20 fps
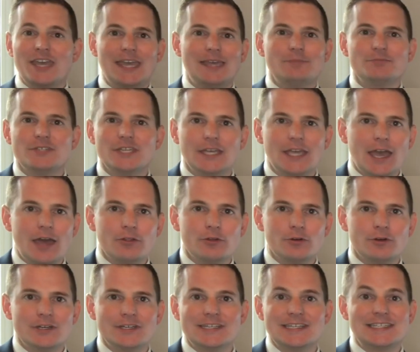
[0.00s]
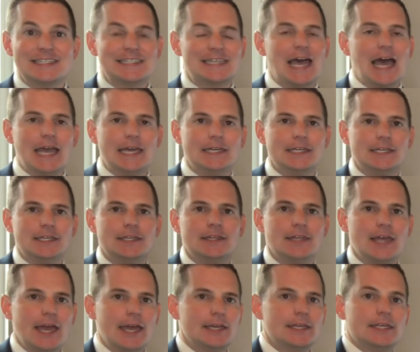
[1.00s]
came together and
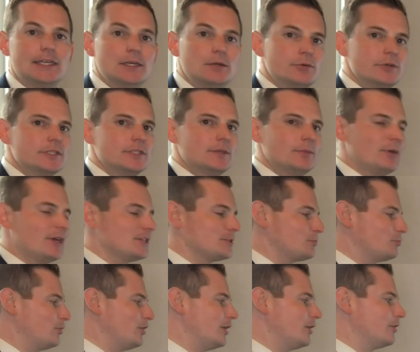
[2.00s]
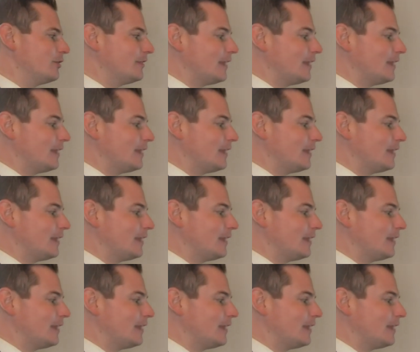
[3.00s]
decided that he was the best player,